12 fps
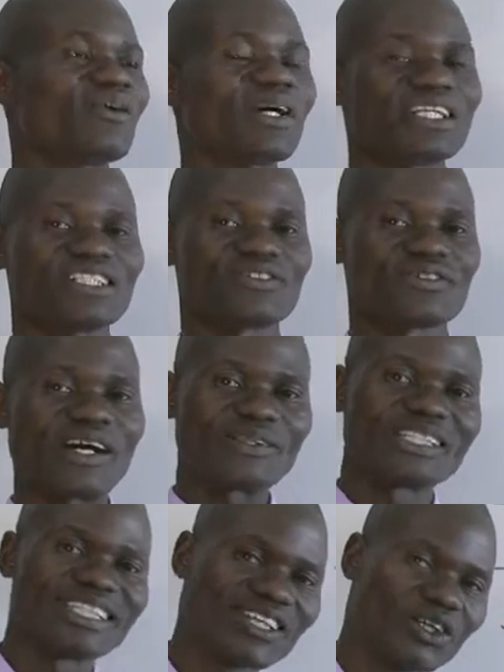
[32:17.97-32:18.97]
what is
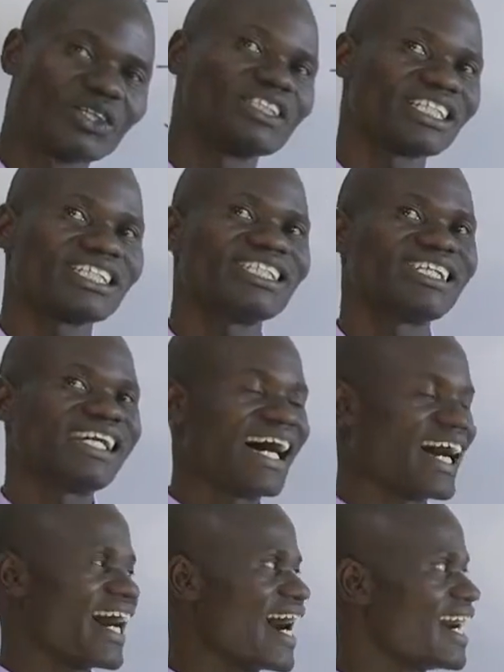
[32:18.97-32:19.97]
found in the ocean,
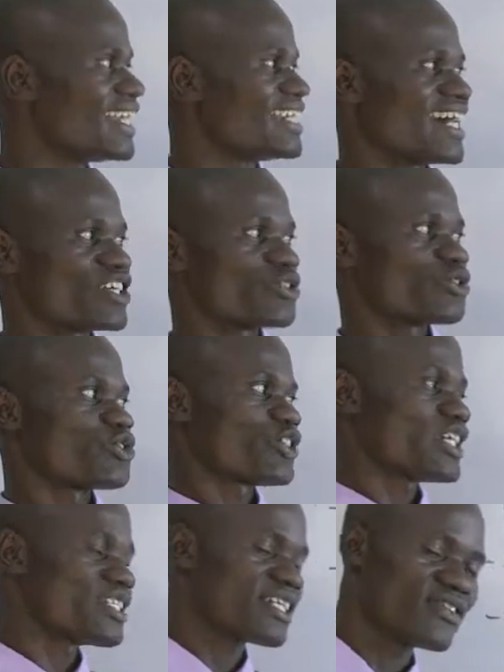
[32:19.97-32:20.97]
and
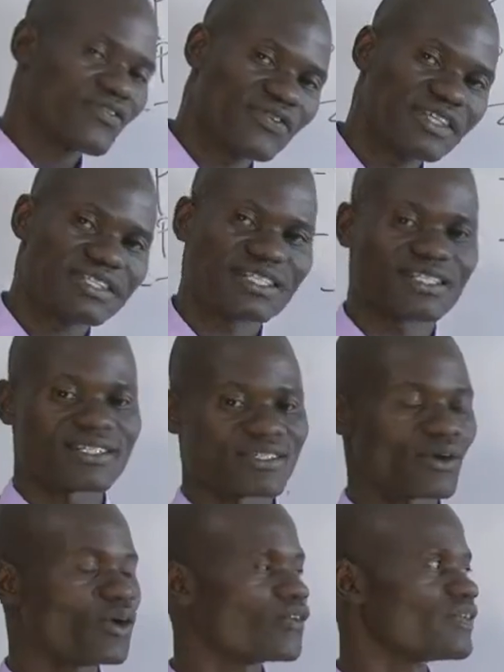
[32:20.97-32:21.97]
associated
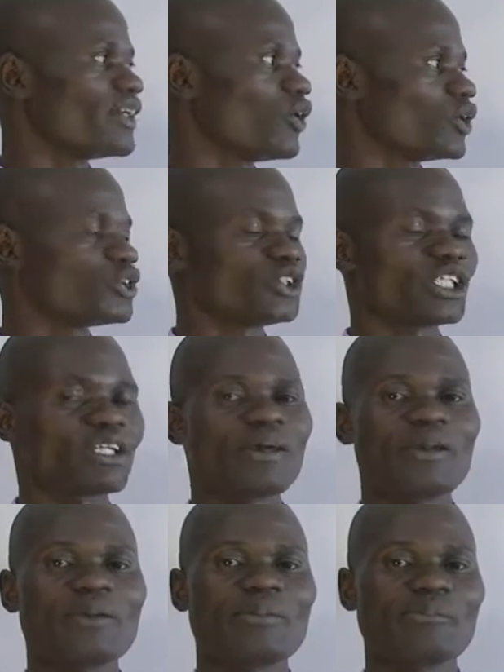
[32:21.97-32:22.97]
features of the ocean
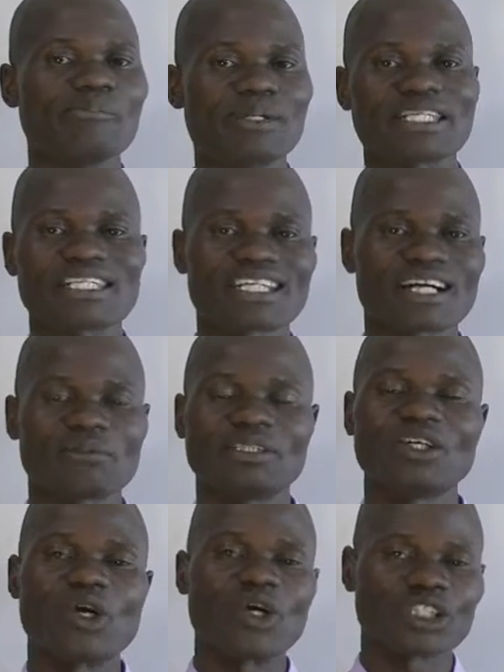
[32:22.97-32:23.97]
making
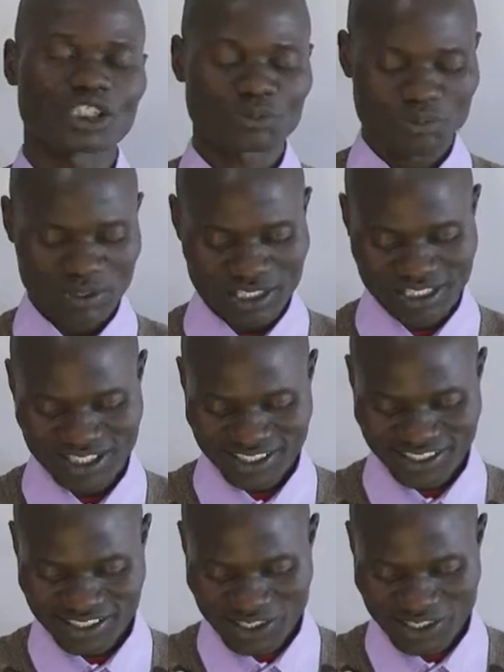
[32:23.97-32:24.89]
up the hotspot